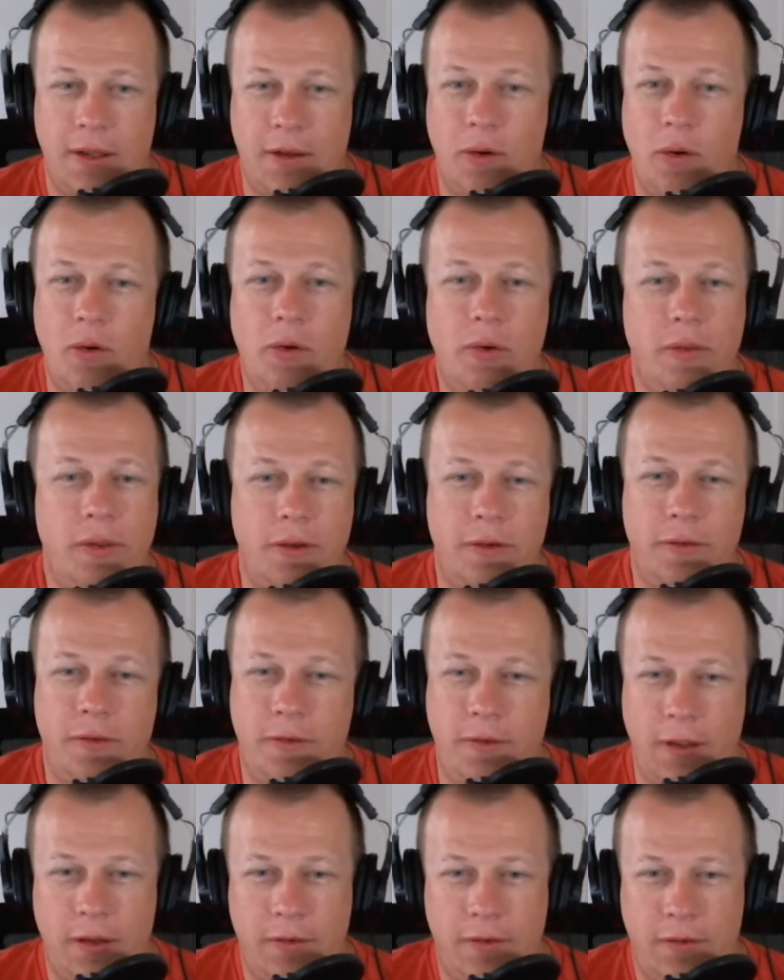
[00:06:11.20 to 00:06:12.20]
like all
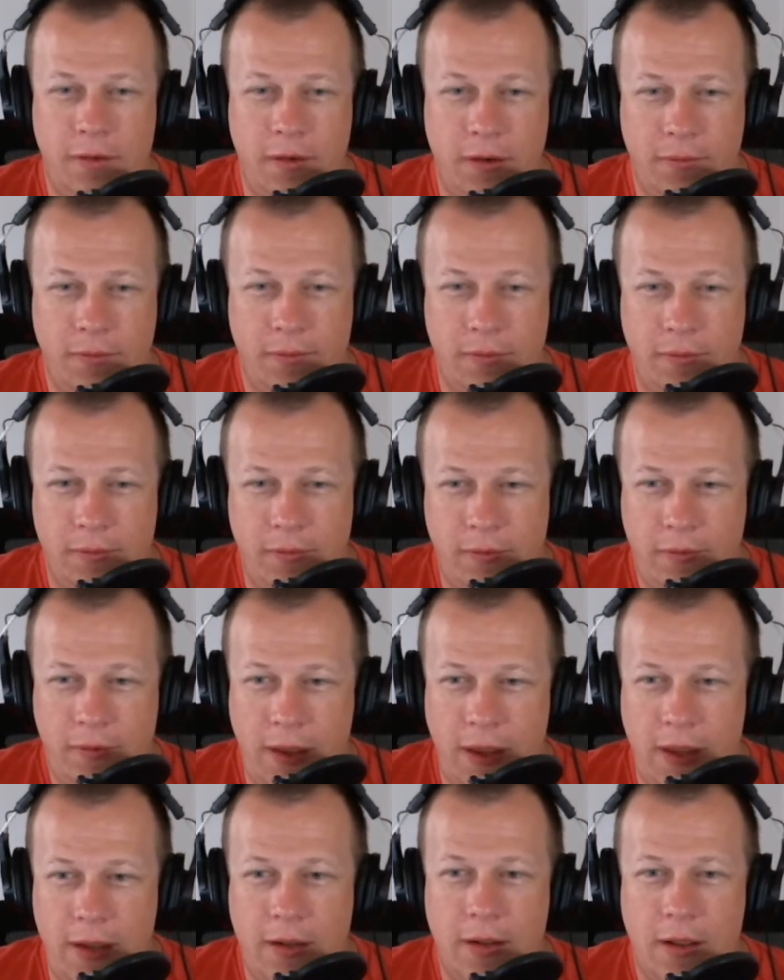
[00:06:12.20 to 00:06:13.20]
those things that I've
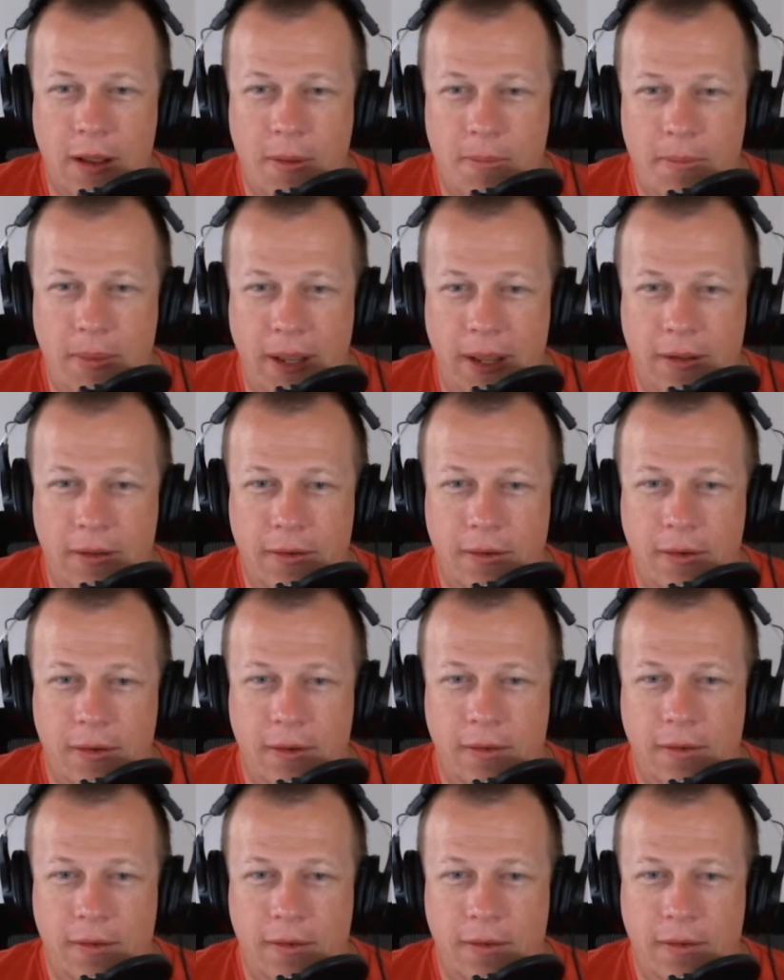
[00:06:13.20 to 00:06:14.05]
said about